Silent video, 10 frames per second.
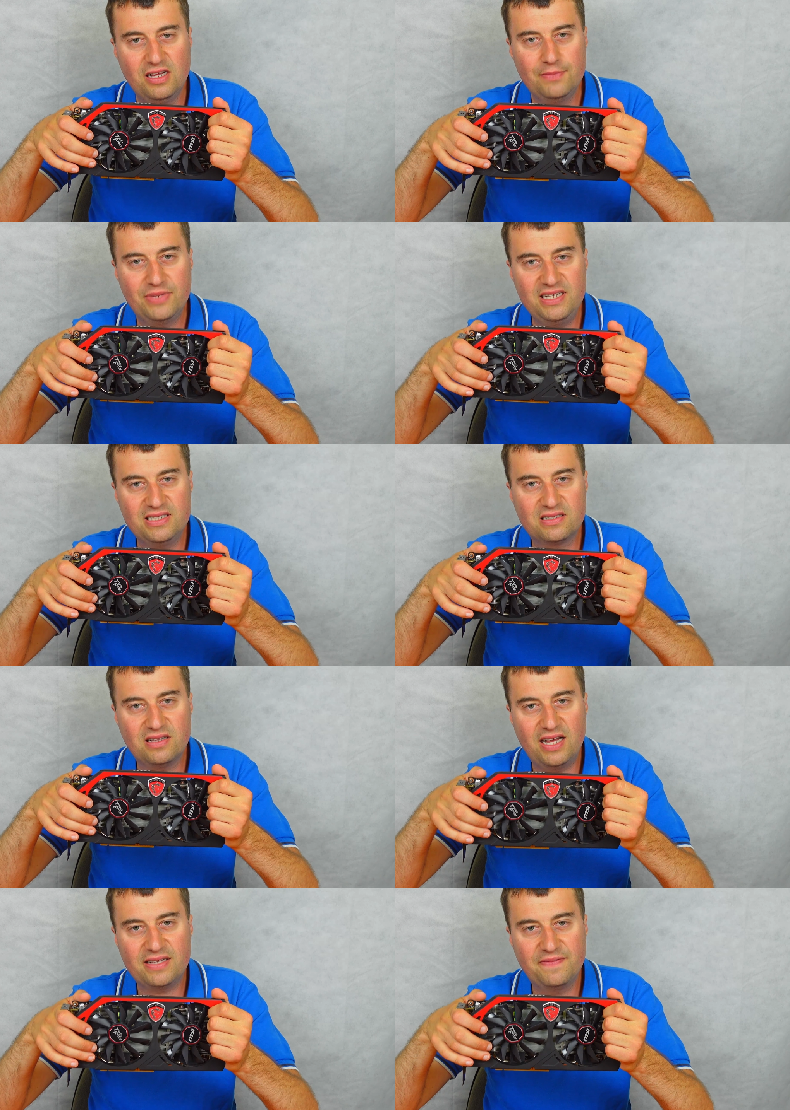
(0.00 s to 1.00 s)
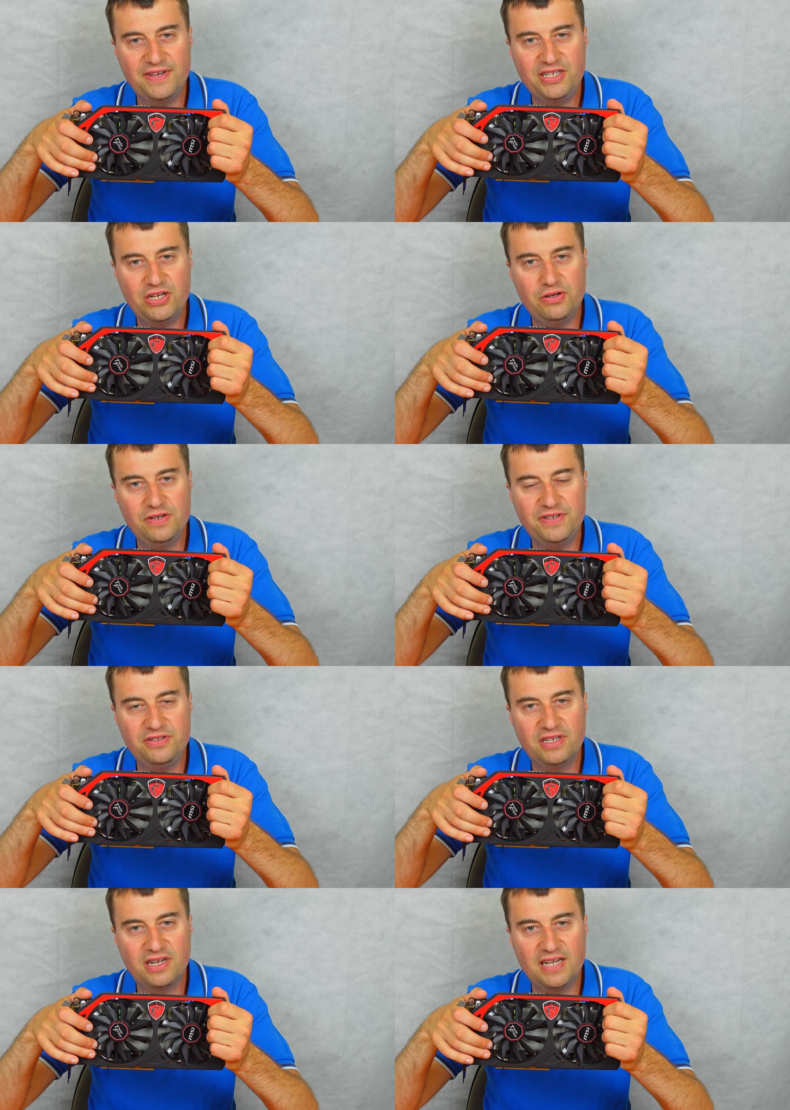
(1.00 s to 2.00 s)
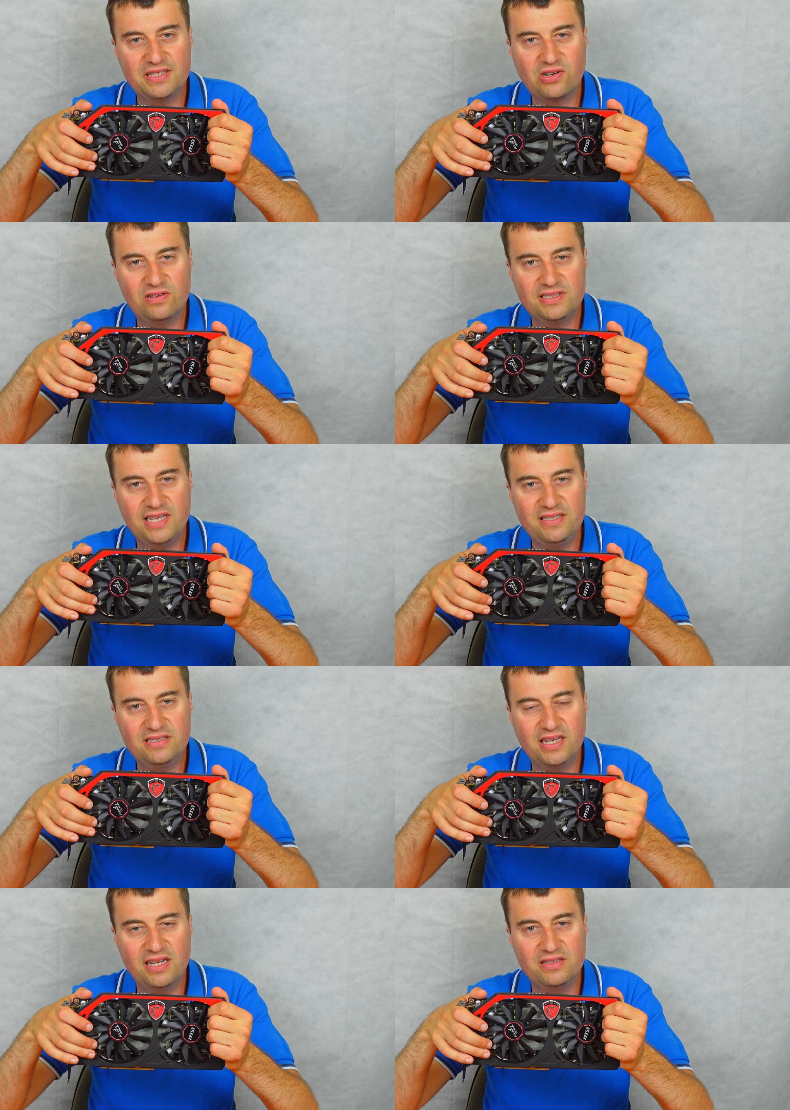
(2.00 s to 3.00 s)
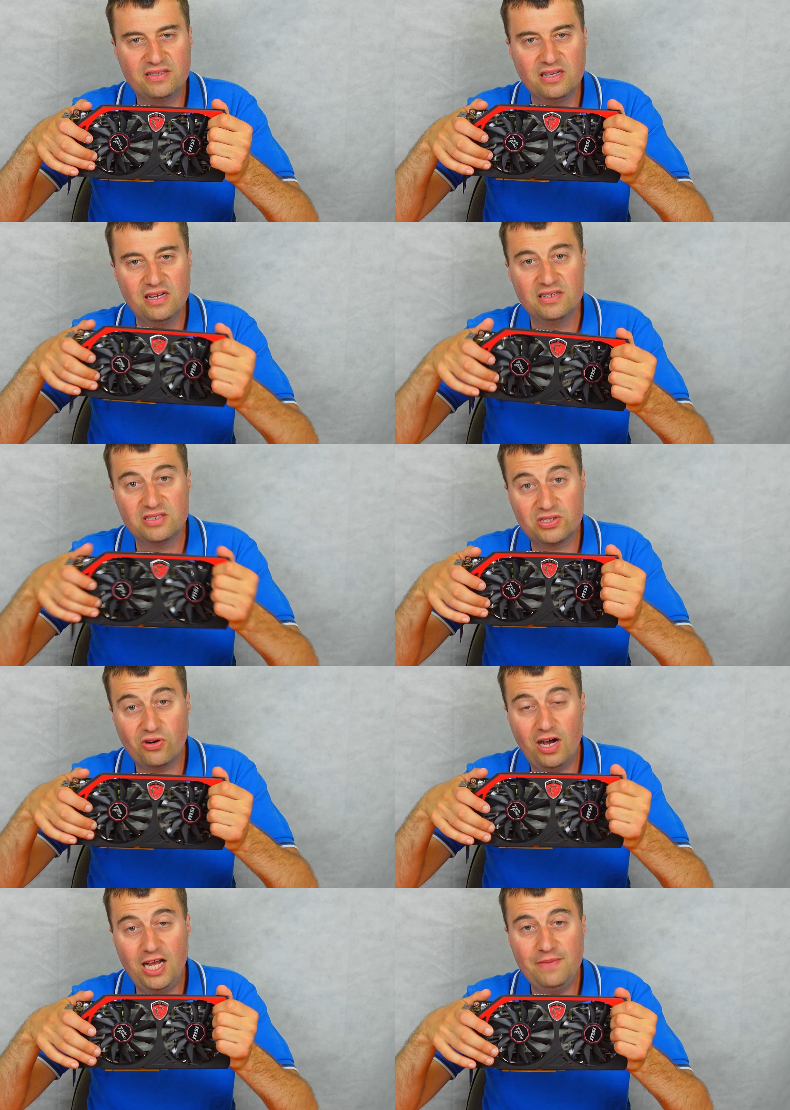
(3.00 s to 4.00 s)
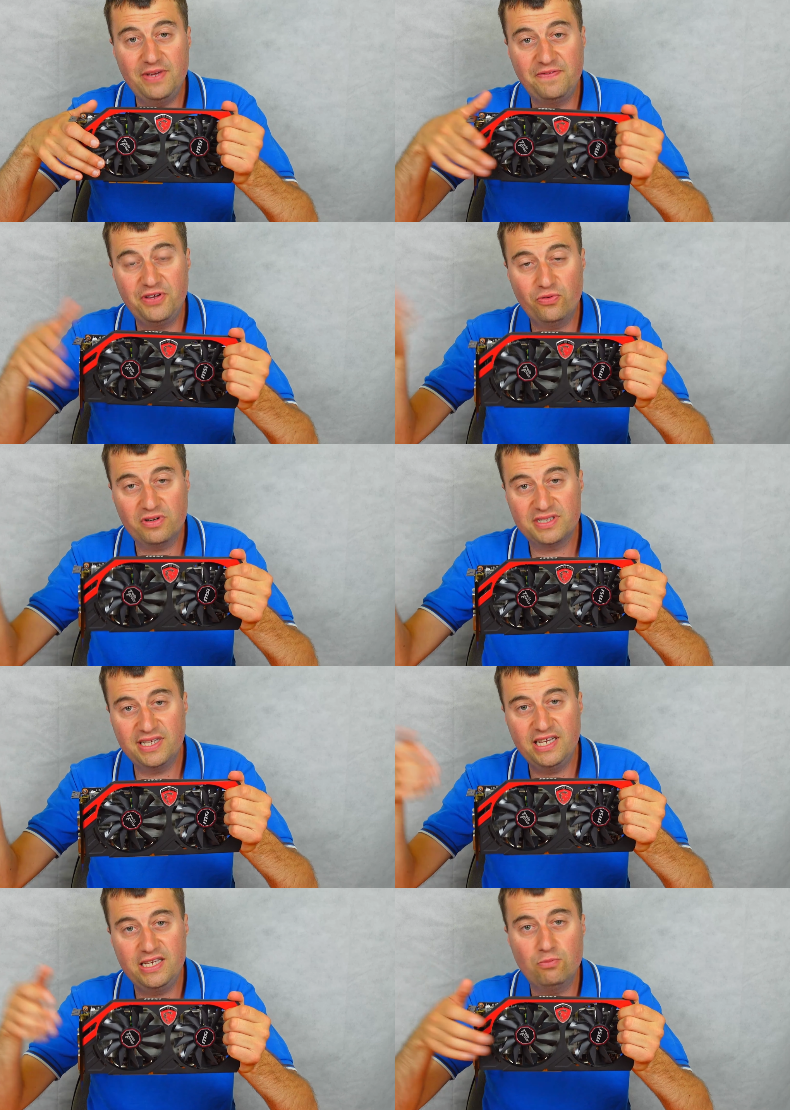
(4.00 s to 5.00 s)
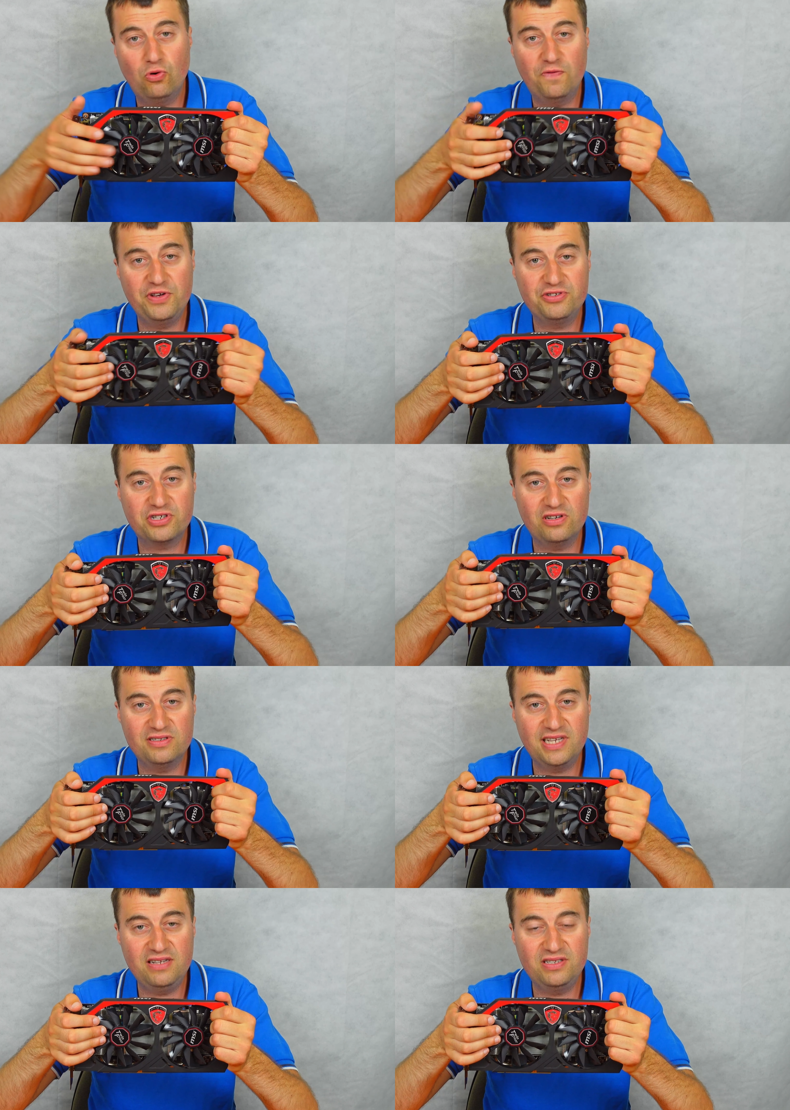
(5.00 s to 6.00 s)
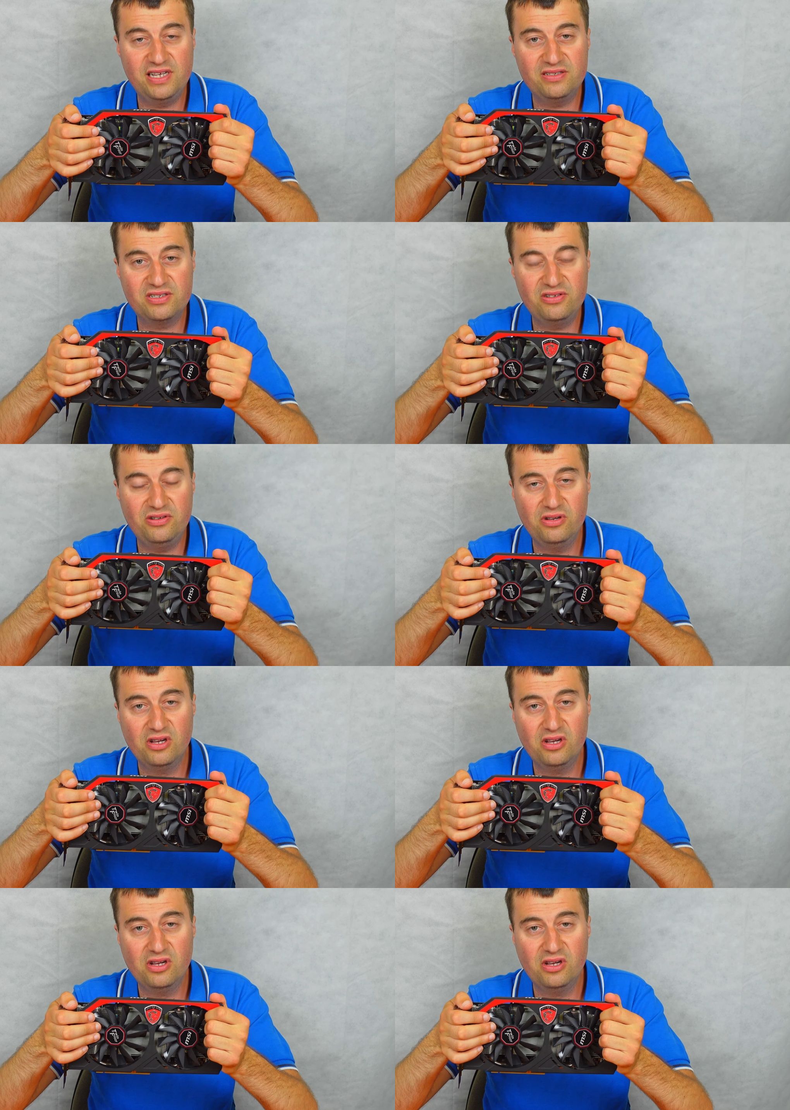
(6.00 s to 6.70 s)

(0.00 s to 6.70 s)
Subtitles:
please like the video if you did like this content, and subscribe if you want to see more future content into